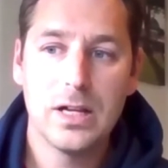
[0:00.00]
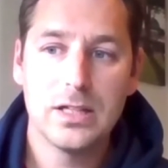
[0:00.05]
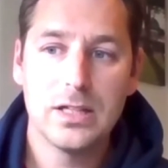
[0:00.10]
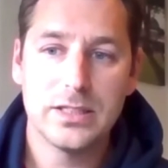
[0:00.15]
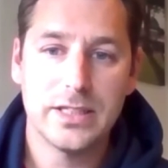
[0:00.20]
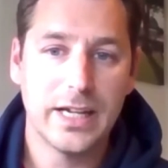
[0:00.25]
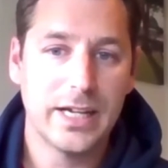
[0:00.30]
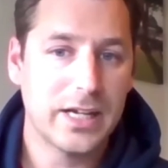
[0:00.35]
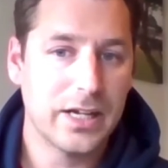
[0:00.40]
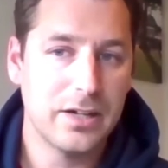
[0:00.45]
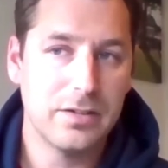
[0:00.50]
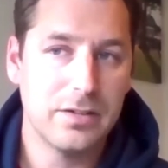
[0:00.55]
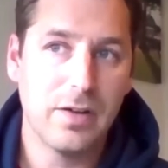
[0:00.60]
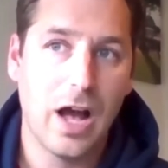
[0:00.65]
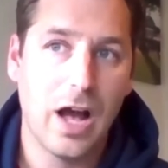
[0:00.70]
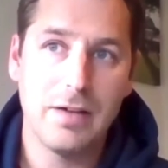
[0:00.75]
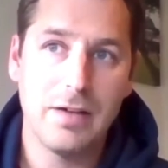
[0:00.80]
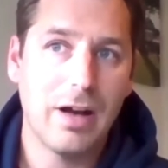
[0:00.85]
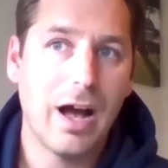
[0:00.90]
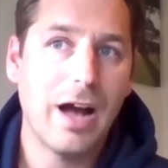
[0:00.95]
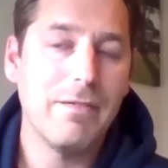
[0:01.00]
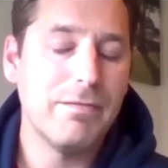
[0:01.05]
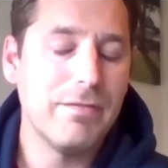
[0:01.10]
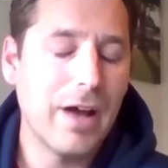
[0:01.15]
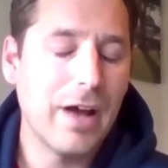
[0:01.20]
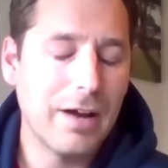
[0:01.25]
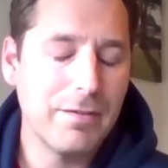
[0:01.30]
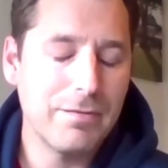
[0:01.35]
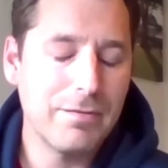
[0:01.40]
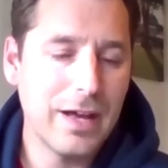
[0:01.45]
So kind of,
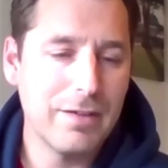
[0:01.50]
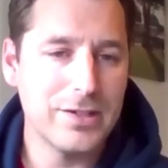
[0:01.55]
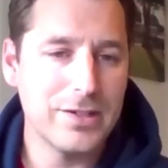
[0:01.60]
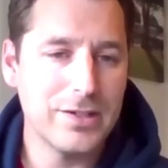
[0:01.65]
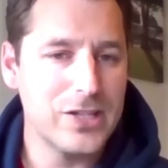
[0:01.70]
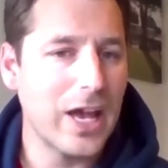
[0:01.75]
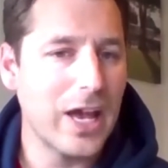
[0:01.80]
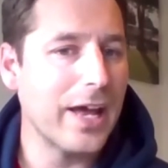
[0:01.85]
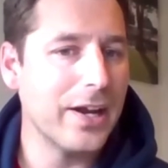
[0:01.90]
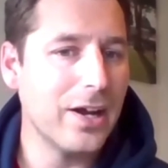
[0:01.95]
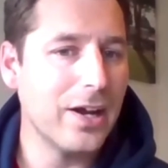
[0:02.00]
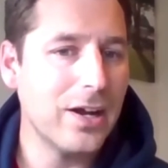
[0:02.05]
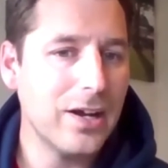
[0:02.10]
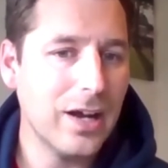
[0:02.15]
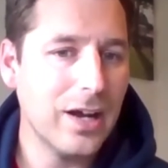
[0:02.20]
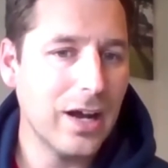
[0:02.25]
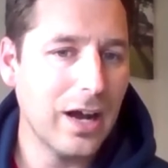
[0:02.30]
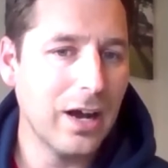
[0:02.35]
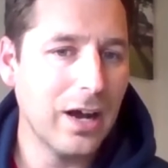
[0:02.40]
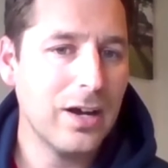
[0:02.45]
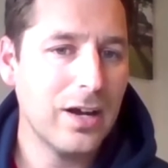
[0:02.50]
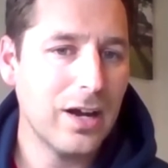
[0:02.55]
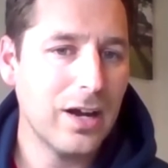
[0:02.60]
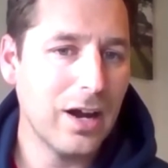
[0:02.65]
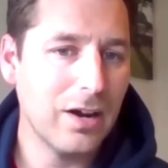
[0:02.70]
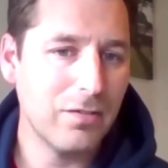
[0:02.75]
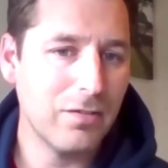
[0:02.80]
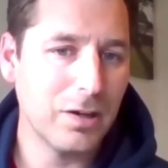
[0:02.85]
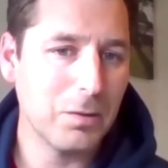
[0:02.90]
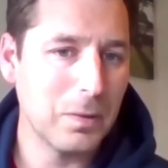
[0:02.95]
I've never sat in
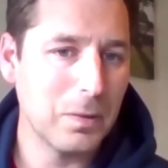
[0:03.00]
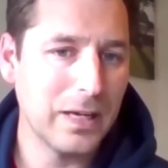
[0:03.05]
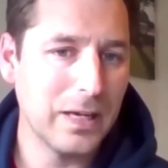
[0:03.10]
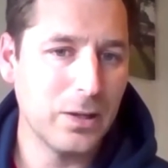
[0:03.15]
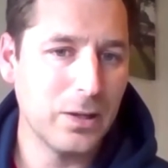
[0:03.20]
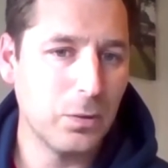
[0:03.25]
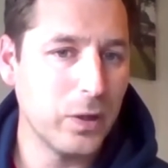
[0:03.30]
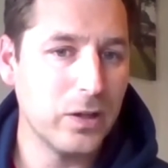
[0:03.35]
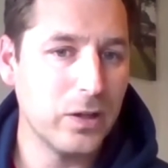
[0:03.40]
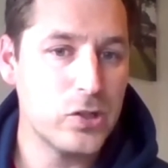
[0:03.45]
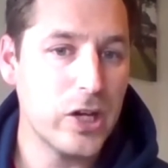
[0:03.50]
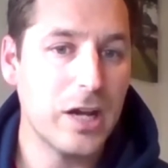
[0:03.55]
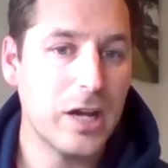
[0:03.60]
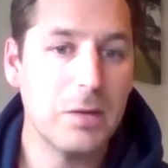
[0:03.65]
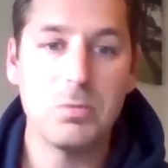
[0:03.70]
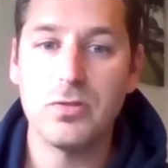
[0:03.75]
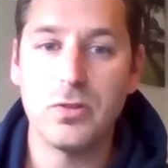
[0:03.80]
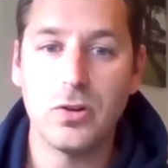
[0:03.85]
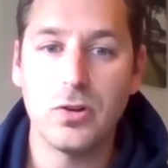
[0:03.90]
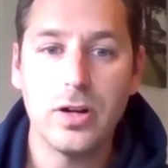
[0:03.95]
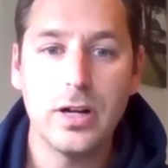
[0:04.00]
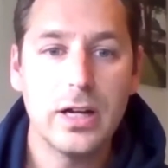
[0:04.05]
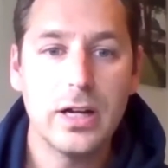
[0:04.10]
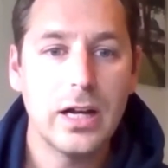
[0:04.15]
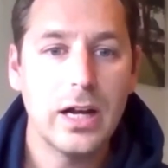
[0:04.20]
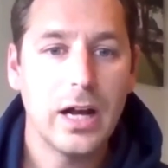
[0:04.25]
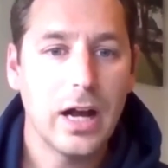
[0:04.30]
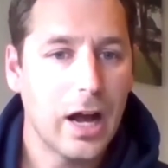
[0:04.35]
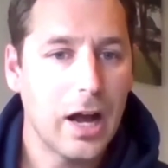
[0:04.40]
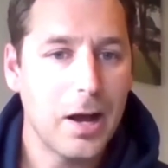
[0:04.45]
a rugby league wheelchair before.
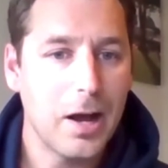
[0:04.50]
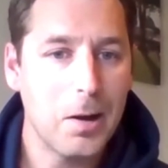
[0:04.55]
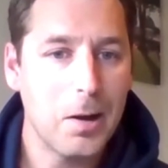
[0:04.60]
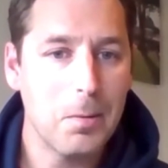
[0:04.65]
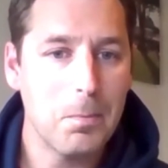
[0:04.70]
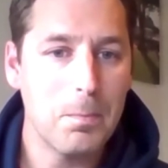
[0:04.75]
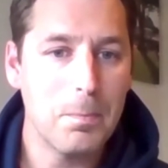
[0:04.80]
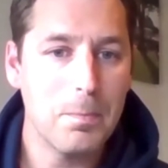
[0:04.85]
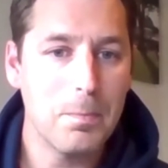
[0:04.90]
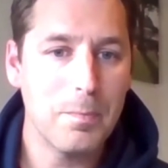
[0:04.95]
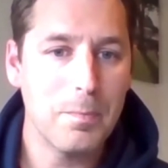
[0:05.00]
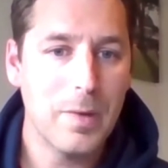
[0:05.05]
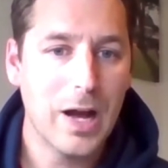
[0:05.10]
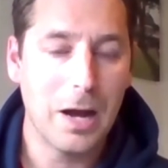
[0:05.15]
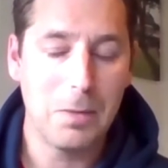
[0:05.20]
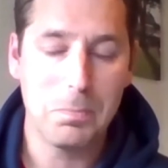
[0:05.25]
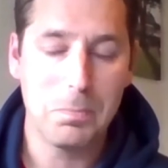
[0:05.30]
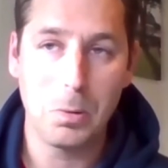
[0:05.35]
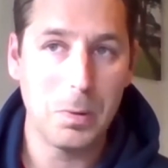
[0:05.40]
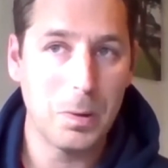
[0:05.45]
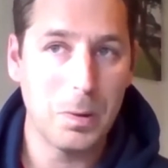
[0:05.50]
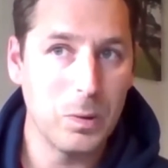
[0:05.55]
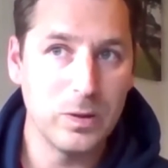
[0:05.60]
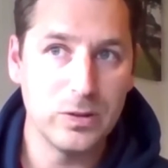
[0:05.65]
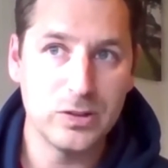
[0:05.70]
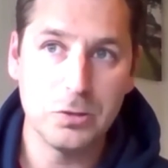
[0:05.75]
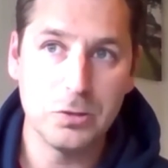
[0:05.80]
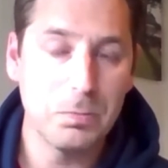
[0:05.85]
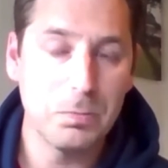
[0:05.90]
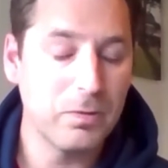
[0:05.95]
I probably
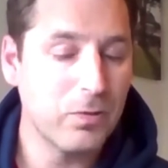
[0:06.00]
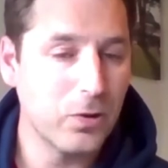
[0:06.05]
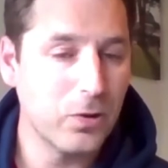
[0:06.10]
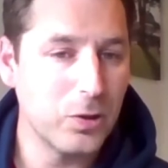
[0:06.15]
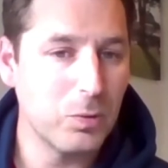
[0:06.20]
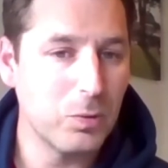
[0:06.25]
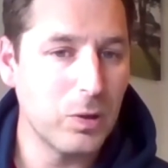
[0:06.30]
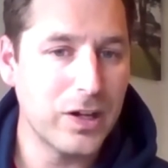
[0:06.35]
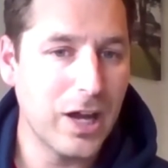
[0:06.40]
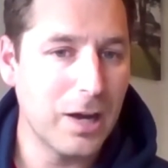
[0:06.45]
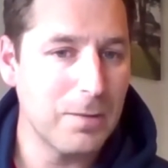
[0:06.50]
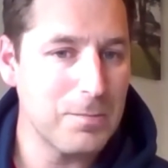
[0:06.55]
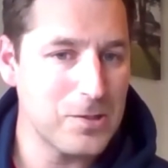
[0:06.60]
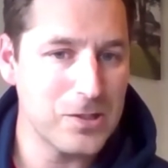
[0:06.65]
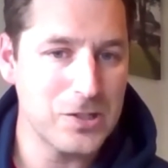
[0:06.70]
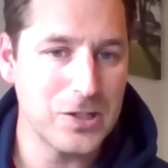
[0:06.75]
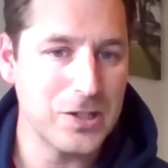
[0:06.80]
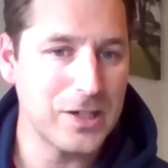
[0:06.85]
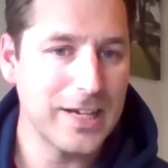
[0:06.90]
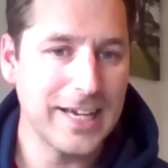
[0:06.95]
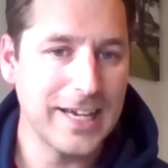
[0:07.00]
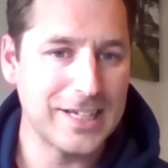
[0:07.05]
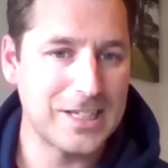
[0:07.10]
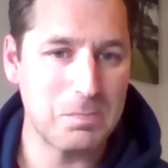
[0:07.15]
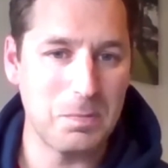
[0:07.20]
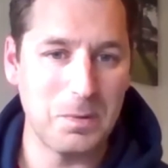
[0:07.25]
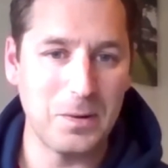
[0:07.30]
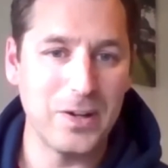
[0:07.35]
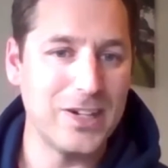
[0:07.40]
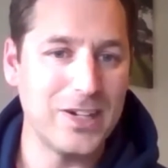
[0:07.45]
will do before the World Cup just to
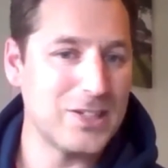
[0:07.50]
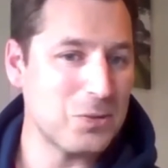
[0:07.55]
experience